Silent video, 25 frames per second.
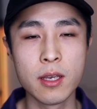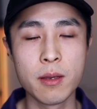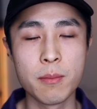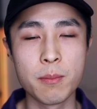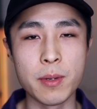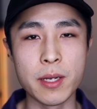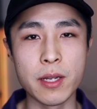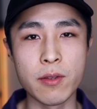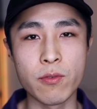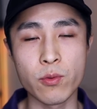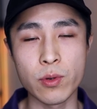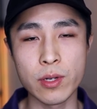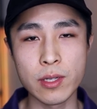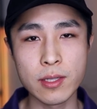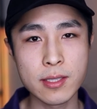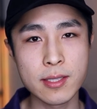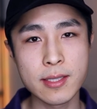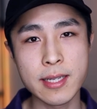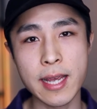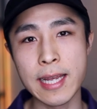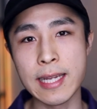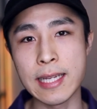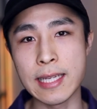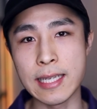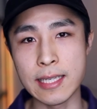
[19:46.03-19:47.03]
But if real
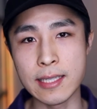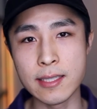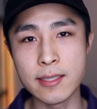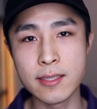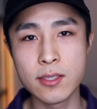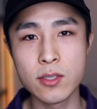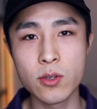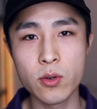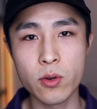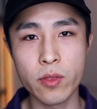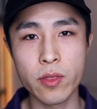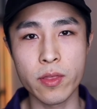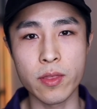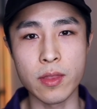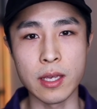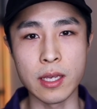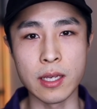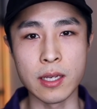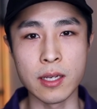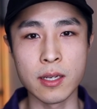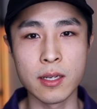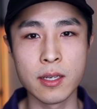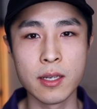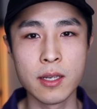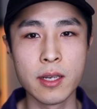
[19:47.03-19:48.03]
estate is your
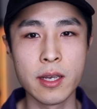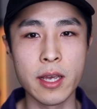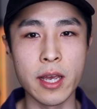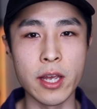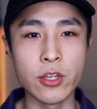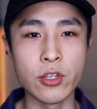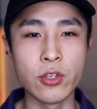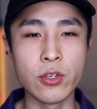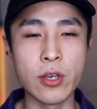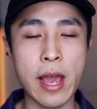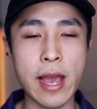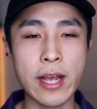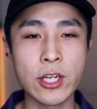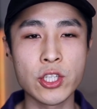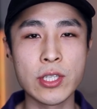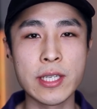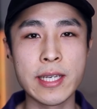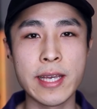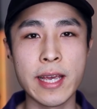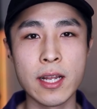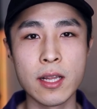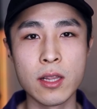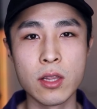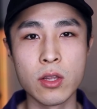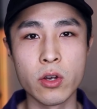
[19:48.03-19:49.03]
thing and you actually
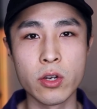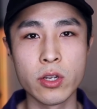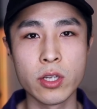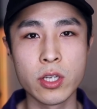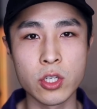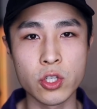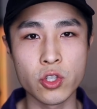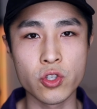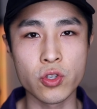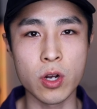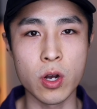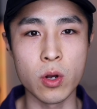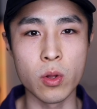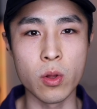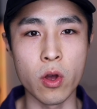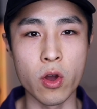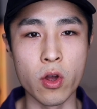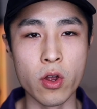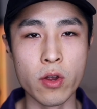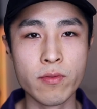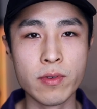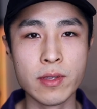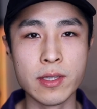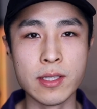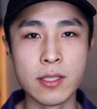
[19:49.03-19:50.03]
get a lot of control
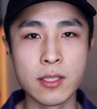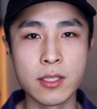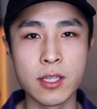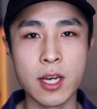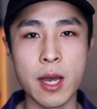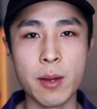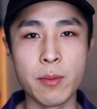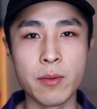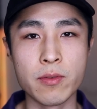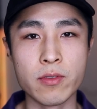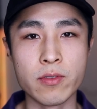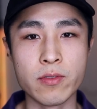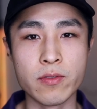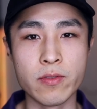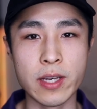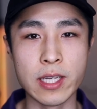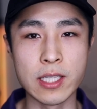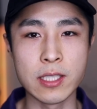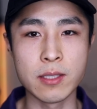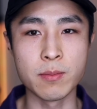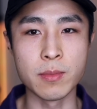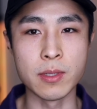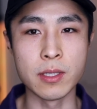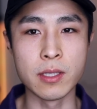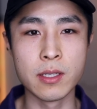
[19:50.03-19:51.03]
over this type of
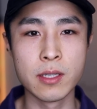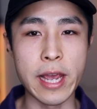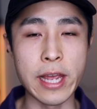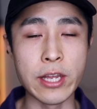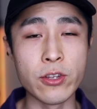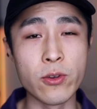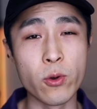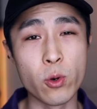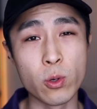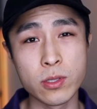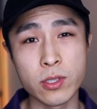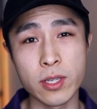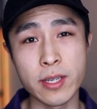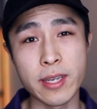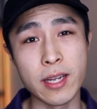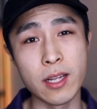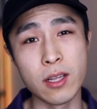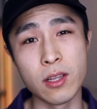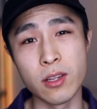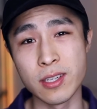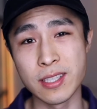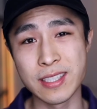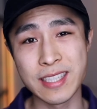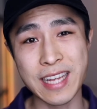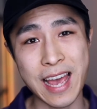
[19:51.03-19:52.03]
investment, and you also get a
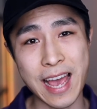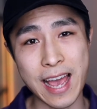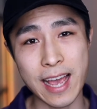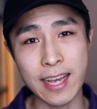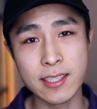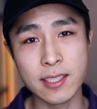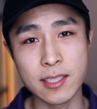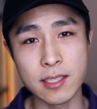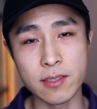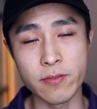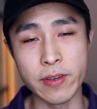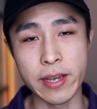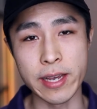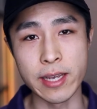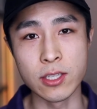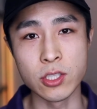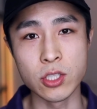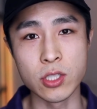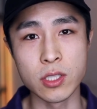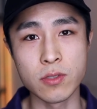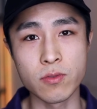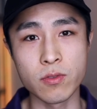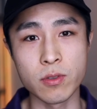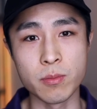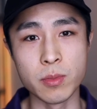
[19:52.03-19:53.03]
lot of tax
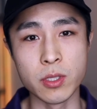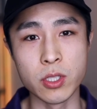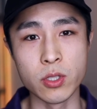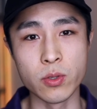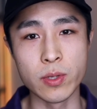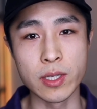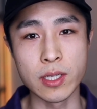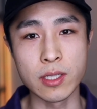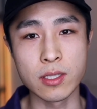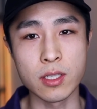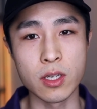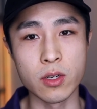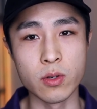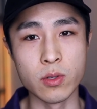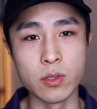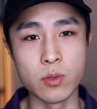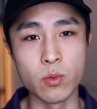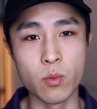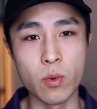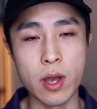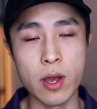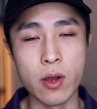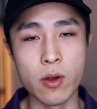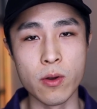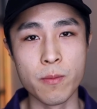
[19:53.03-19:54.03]
advantages from doing so as
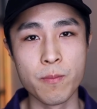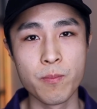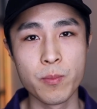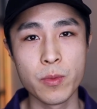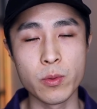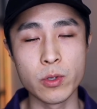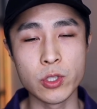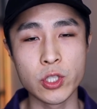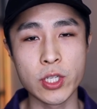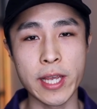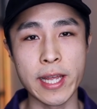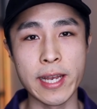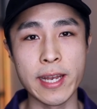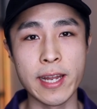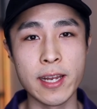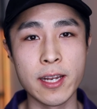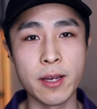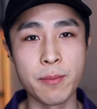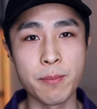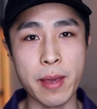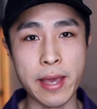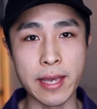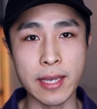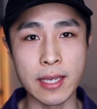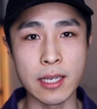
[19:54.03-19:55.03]
well, which can end
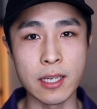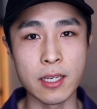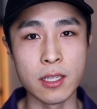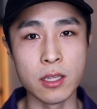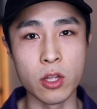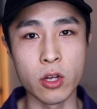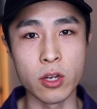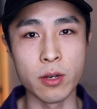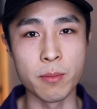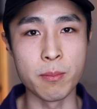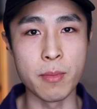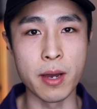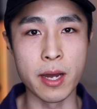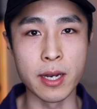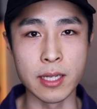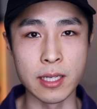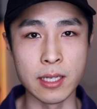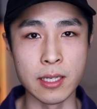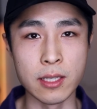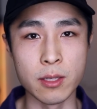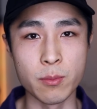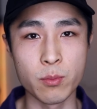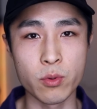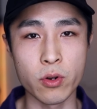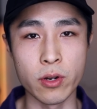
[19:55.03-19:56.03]
up making a lot of money
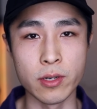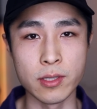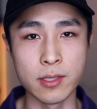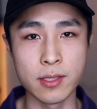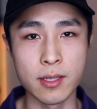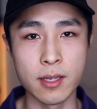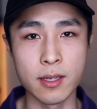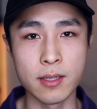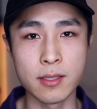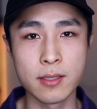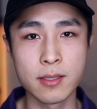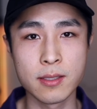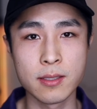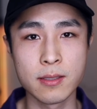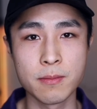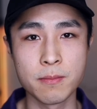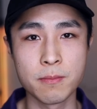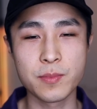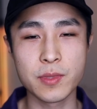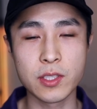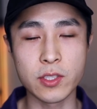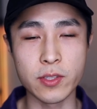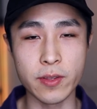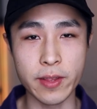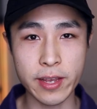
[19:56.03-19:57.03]
in the process.
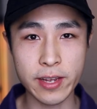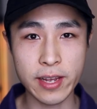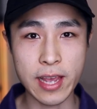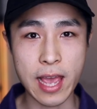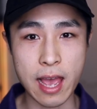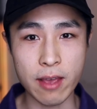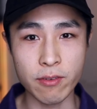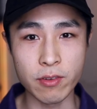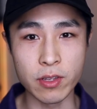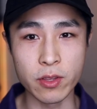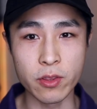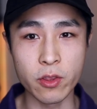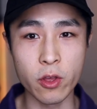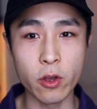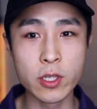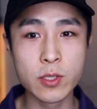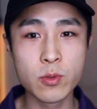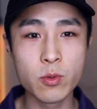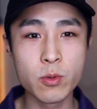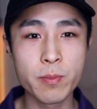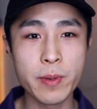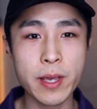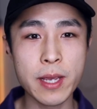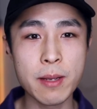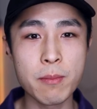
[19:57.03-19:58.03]
So there you have it. Those
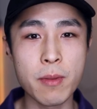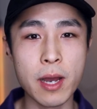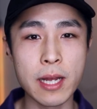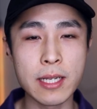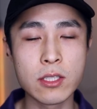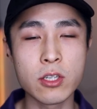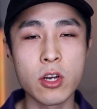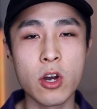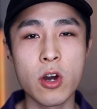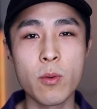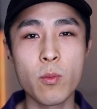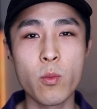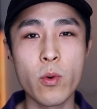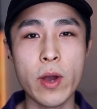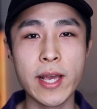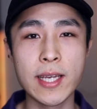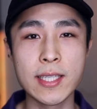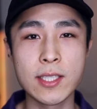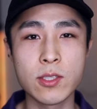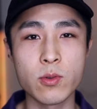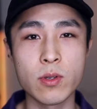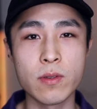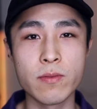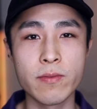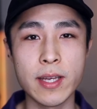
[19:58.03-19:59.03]
would be my top
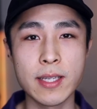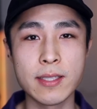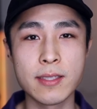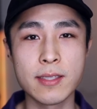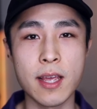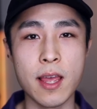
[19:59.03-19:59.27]
ways to invest